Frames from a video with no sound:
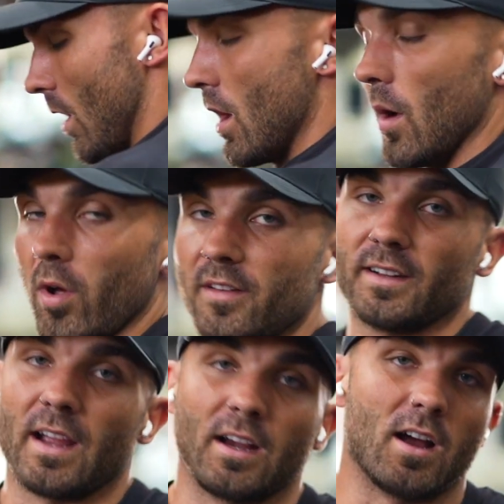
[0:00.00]
And once
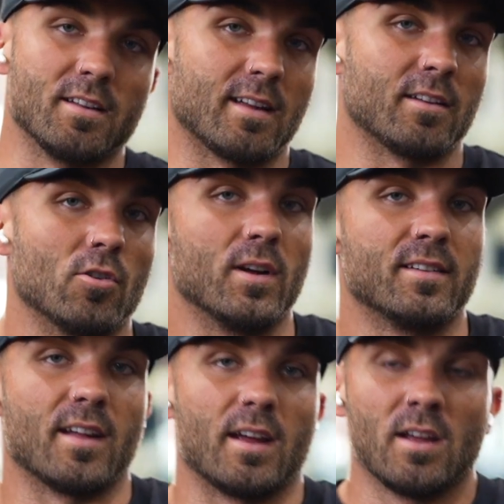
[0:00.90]
again, guys, as I
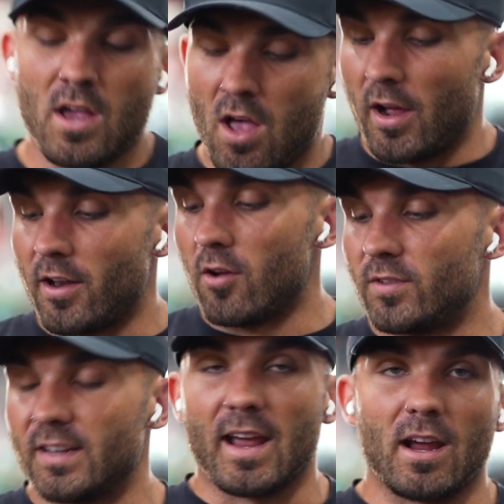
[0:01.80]
always say, I know
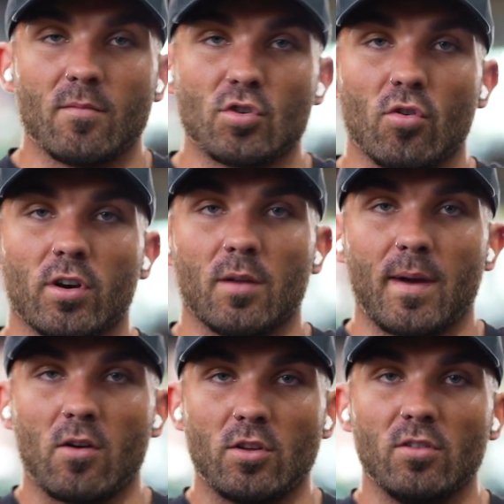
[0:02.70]
today I'm talking
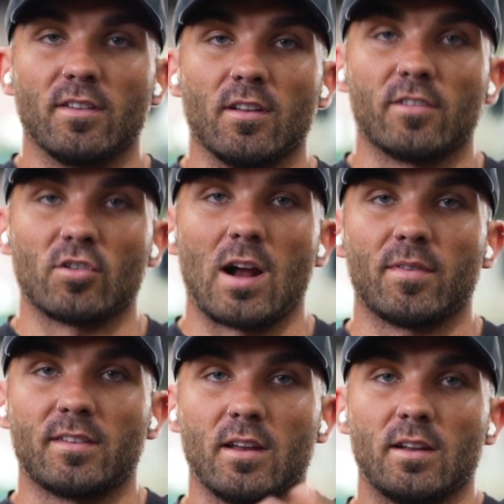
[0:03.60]
about using the
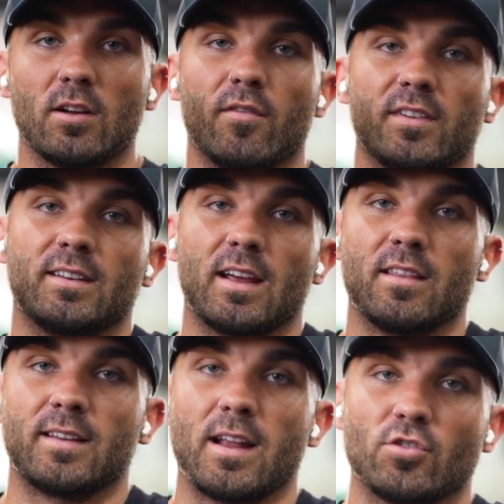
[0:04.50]
straps to obviously take
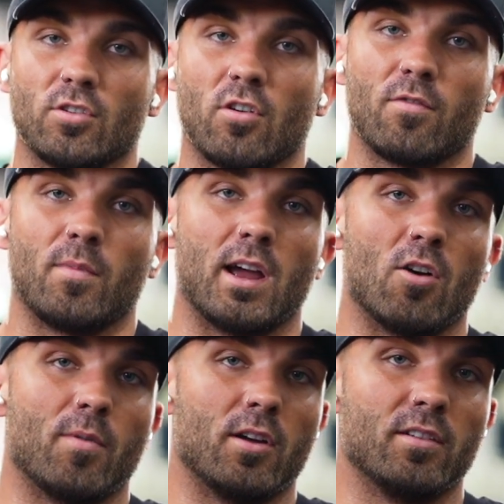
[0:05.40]
the tension off my
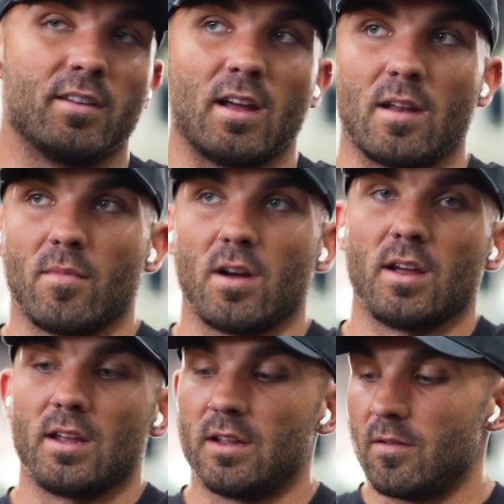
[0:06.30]
elbows and
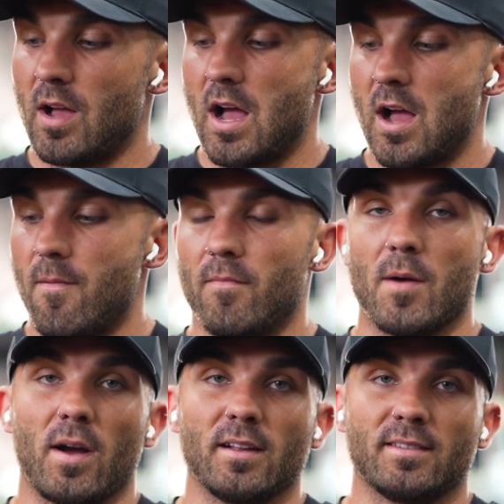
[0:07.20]
my
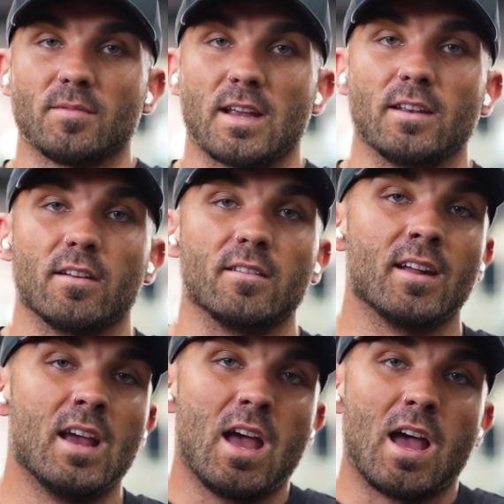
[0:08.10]
bicep tendons.
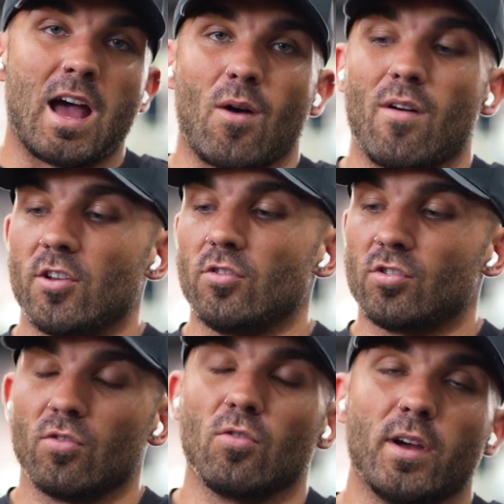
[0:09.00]
However, you
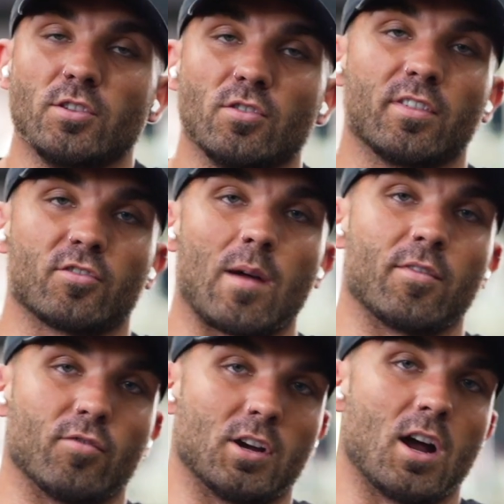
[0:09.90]
should always use
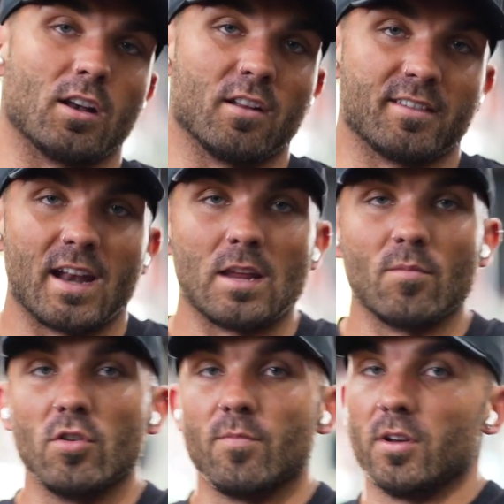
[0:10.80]
straps regardless. Any
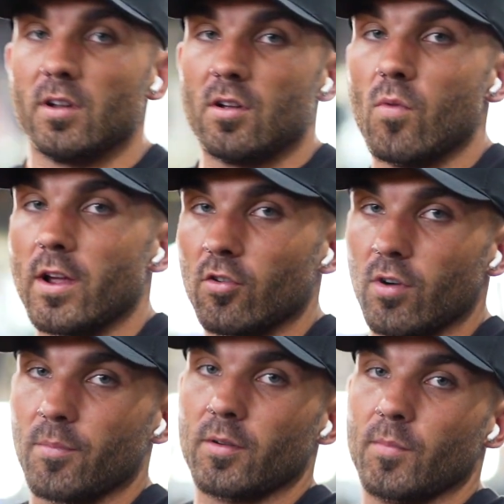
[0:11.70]
movement where your
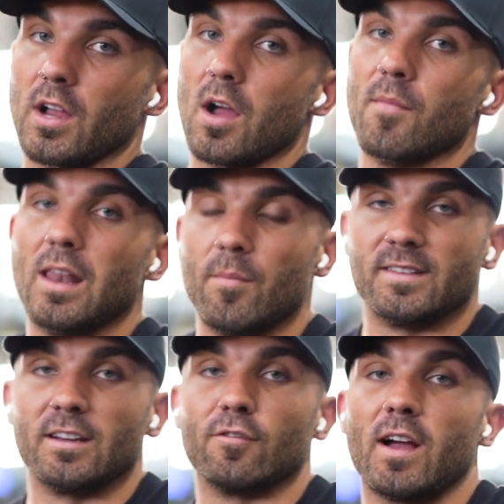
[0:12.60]
grip can become a
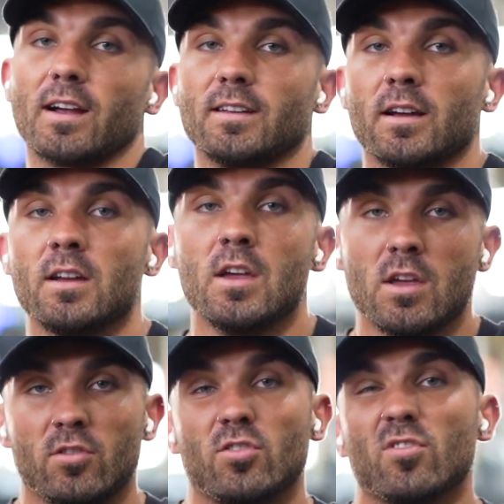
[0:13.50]
limiting factor,
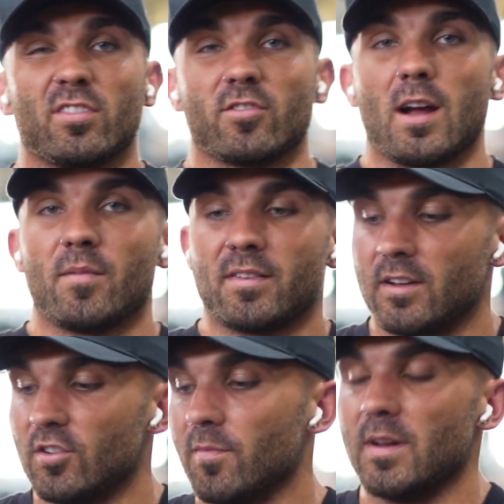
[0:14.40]
use straps.
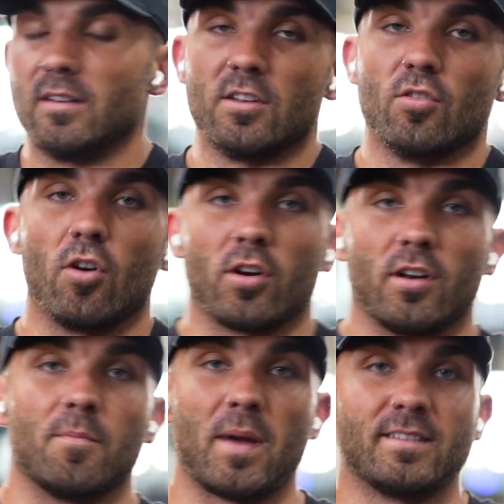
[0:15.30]
It just means that you're not
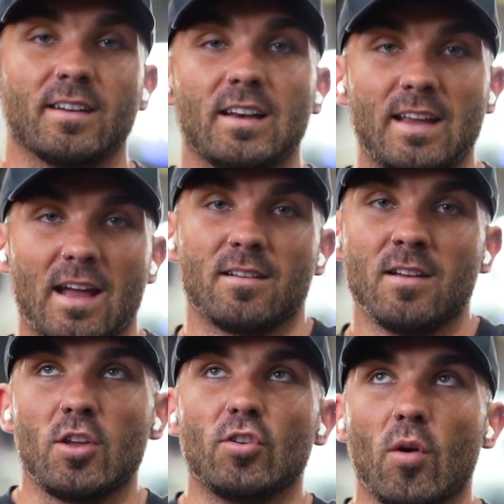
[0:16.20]
going to basically
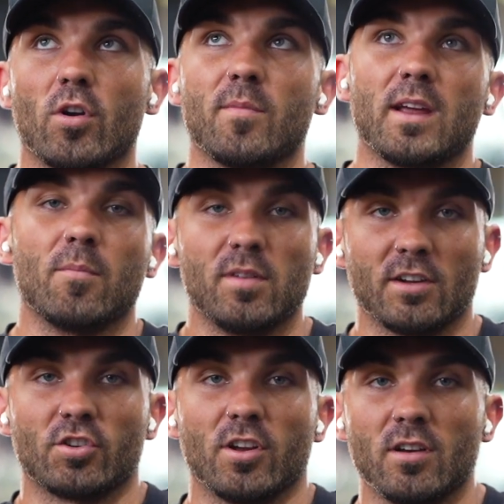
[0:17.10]
you don't want to be in a
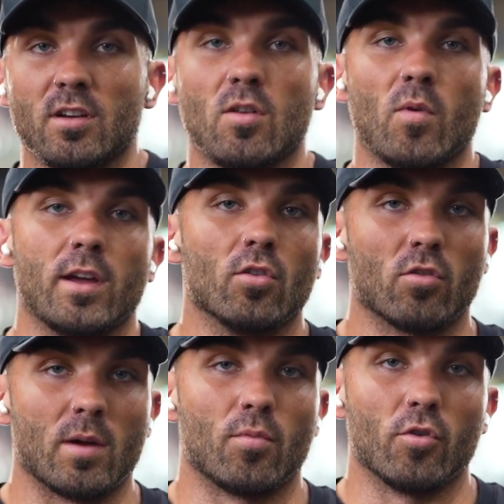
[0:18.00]
position where your
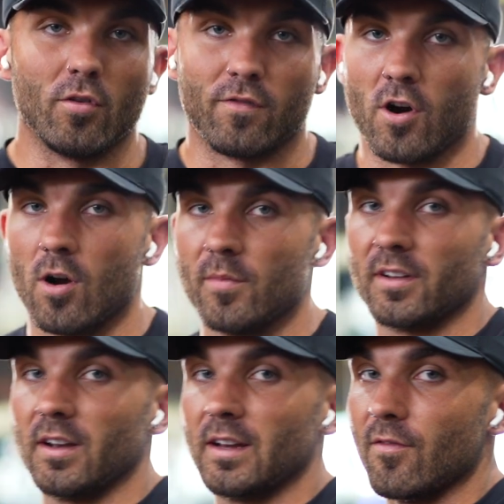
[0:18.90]
grip or your forearms
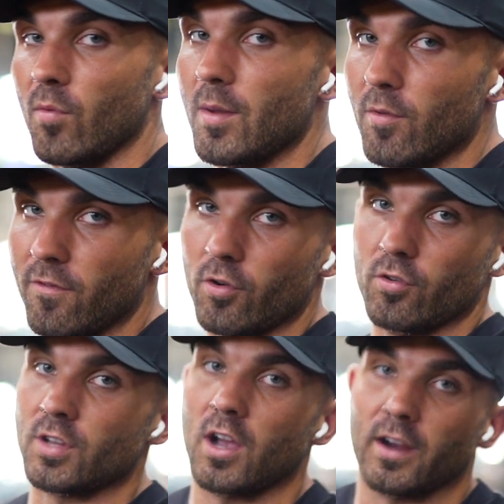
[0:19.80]
are going to give way before
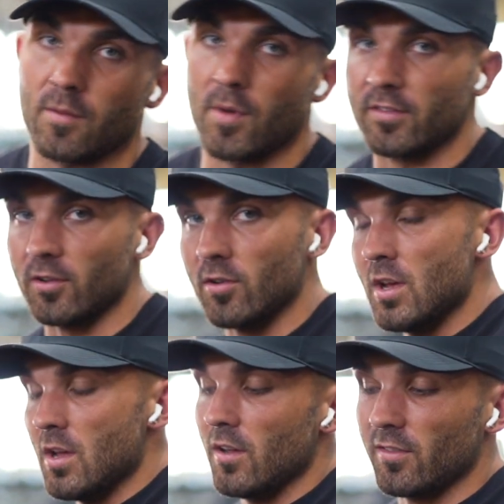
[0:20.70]
your targeted muscle.
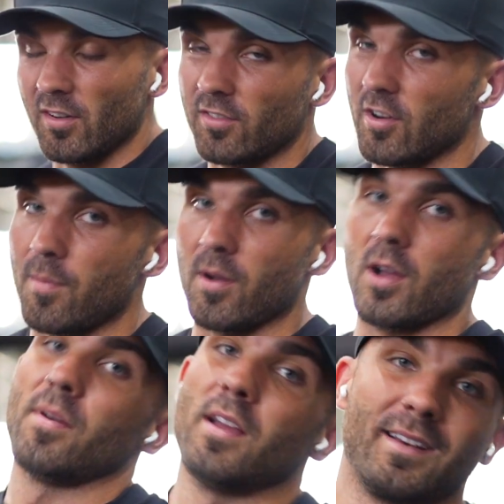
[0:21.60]
So strap
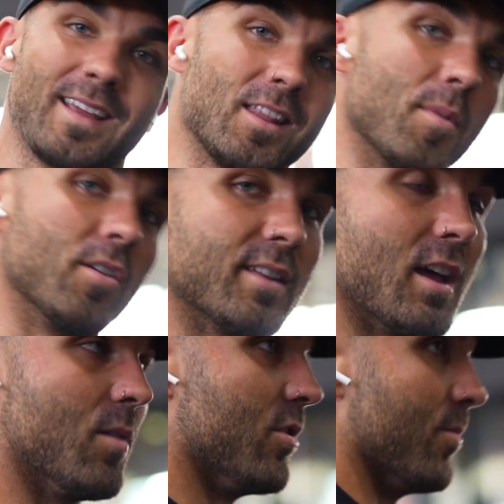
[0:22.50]
up and get the most
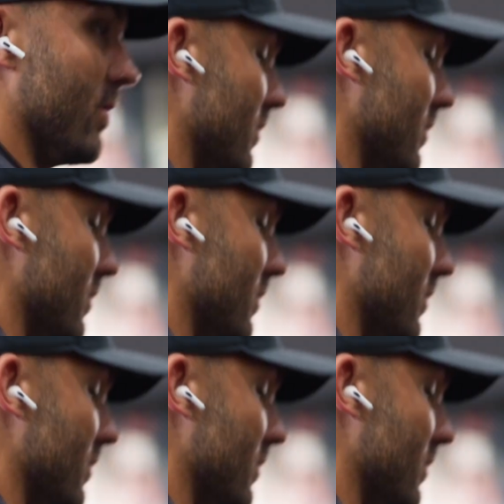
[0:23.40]
out of the movement.